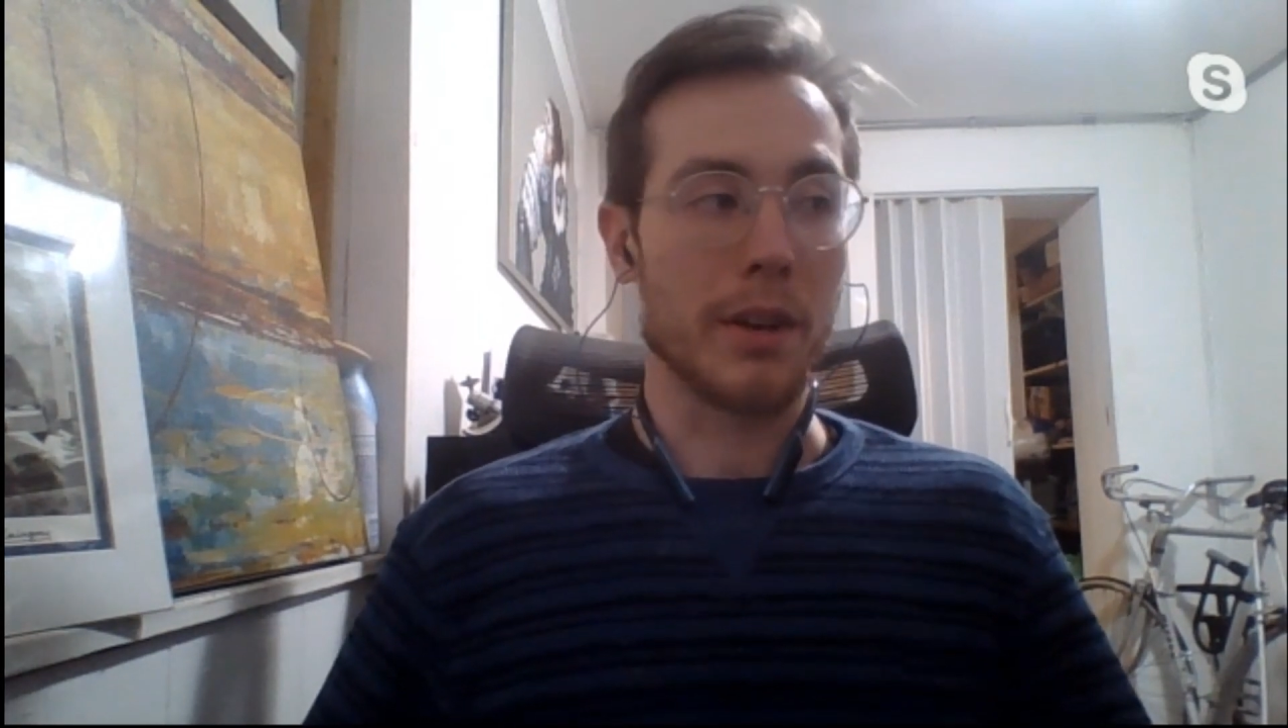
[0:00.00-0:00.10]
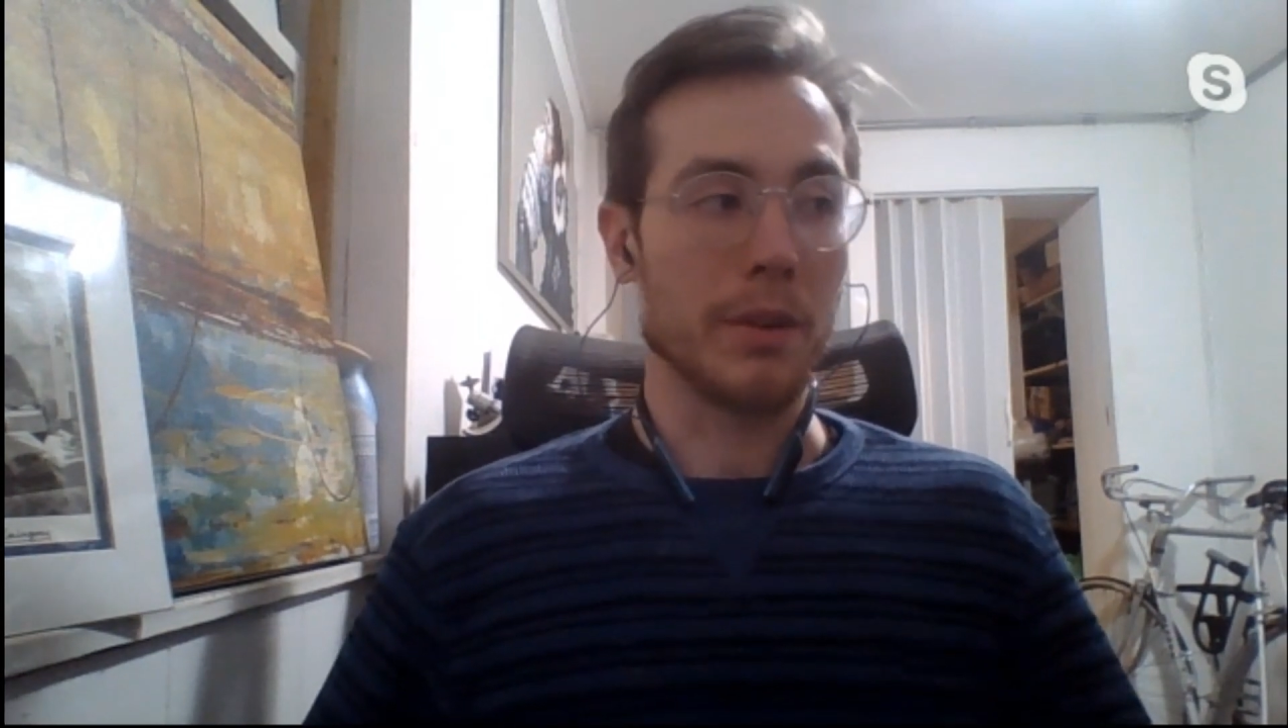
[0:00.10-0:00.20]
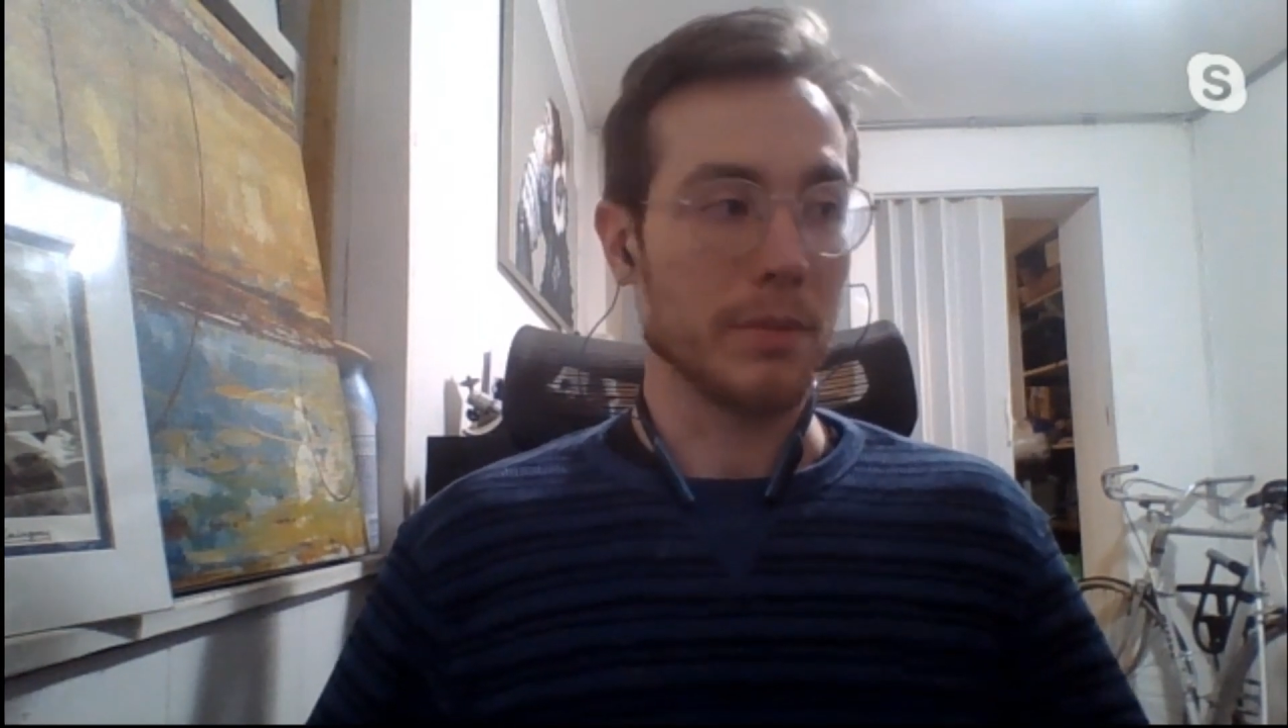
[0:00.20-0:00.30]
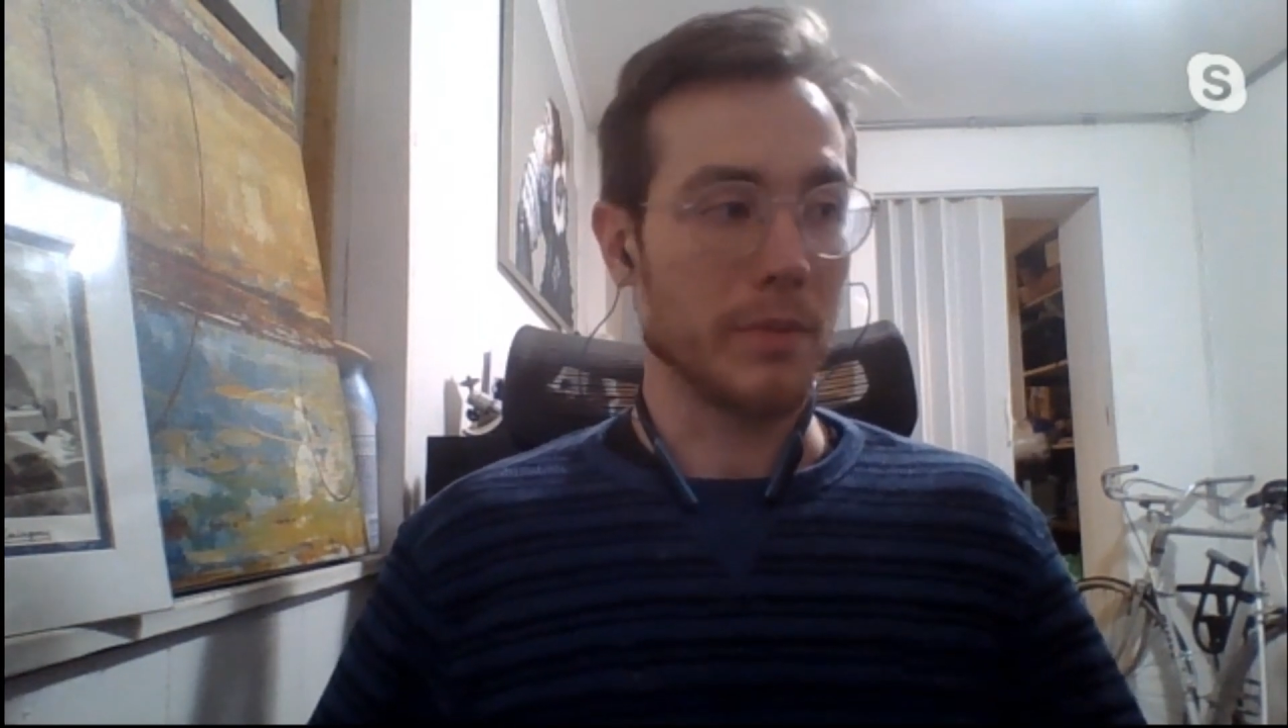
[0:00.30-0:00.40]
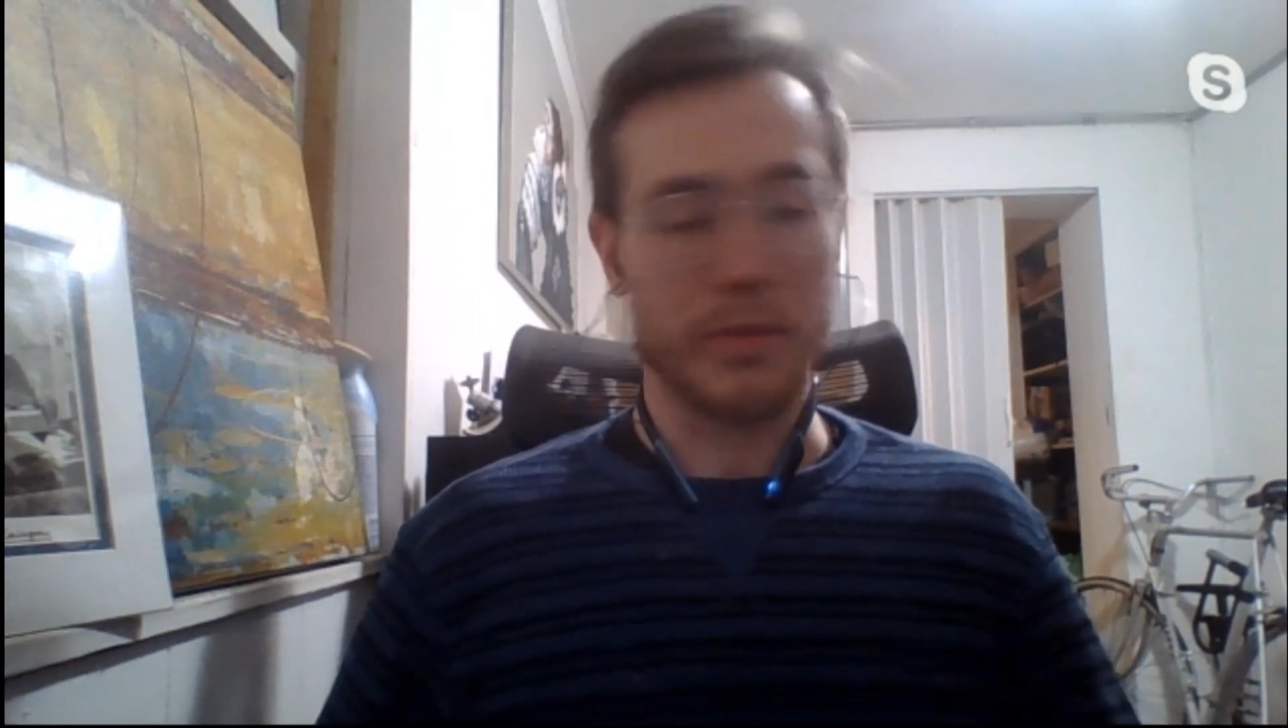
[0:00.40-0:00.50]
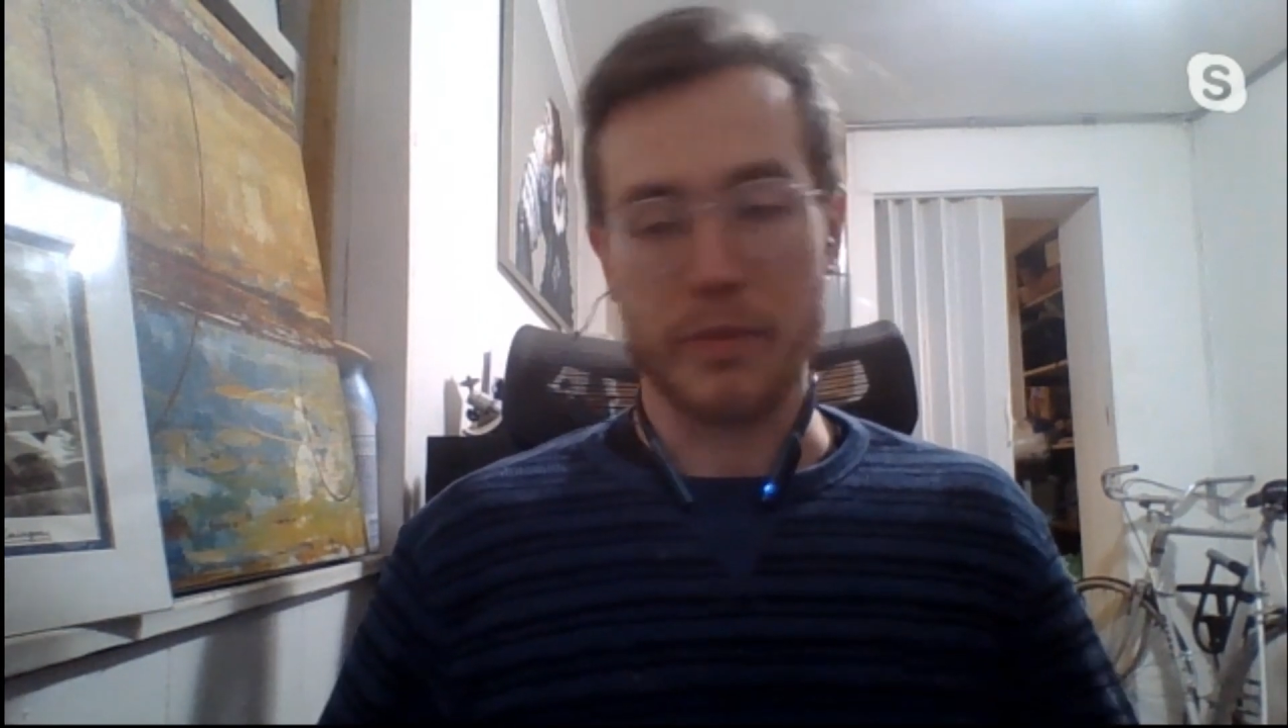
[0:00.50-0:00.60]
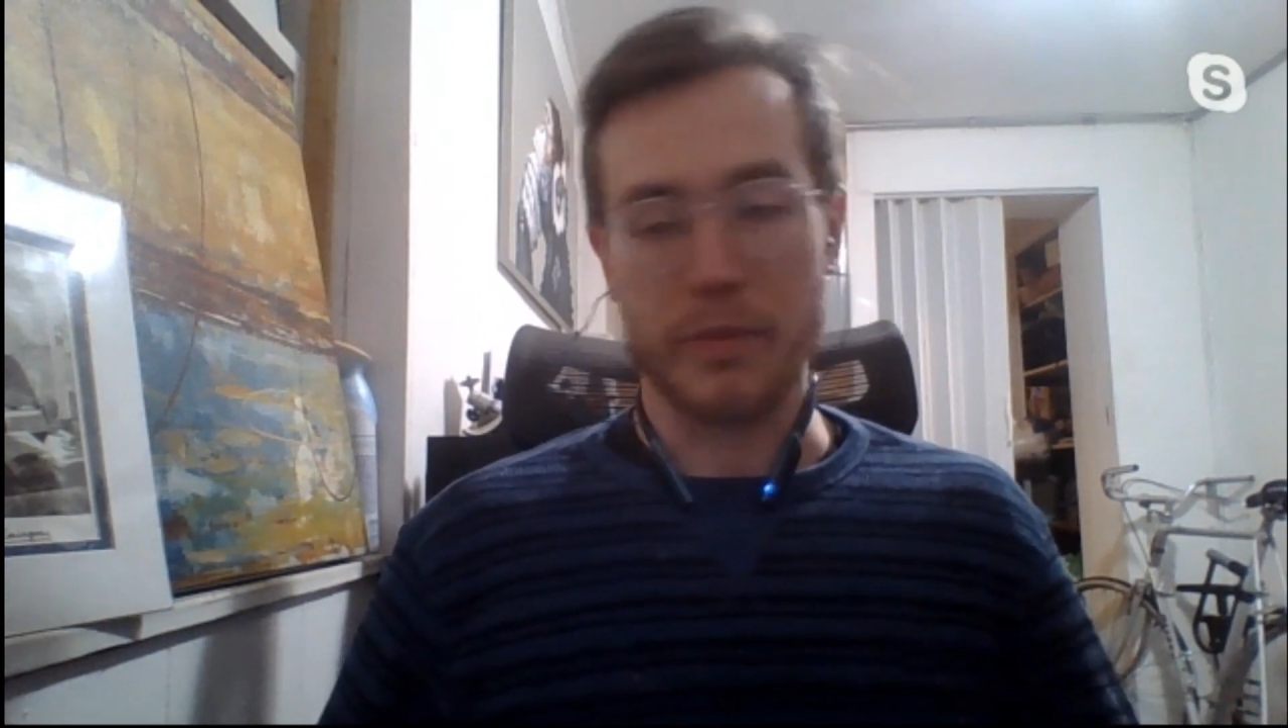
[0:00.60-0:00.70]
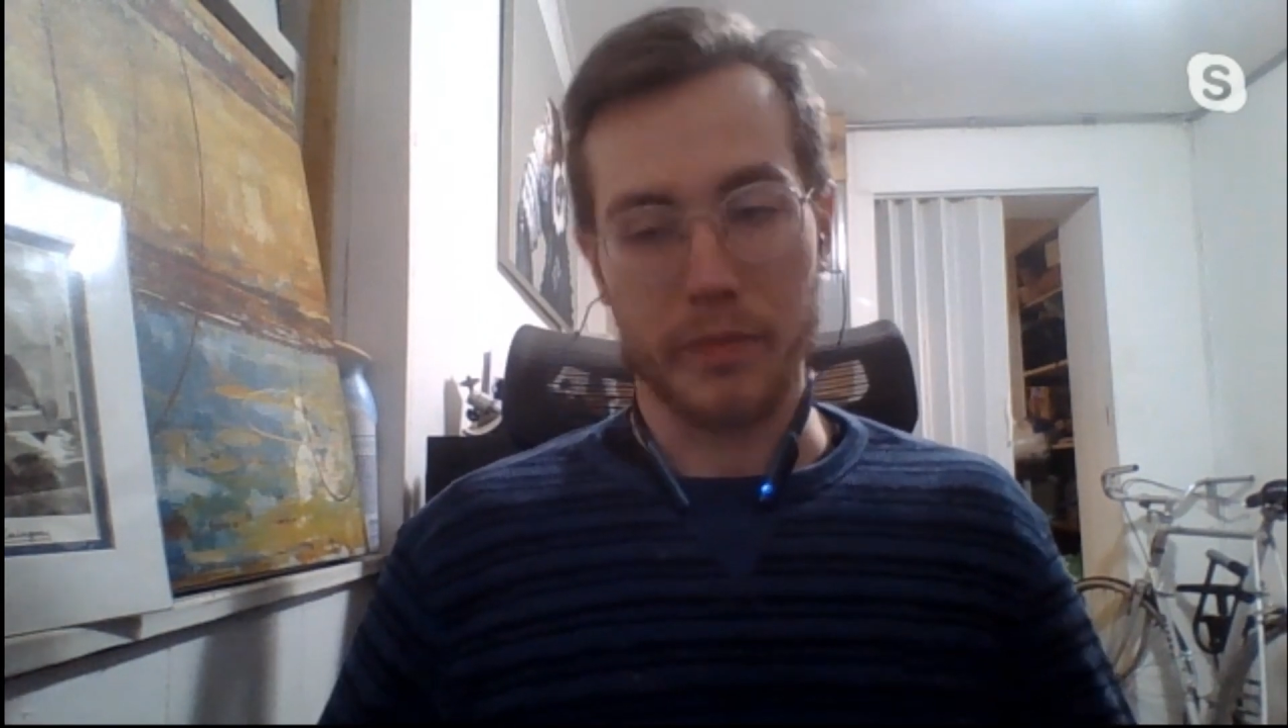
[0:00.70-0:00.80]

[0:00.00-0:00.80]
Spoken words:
you know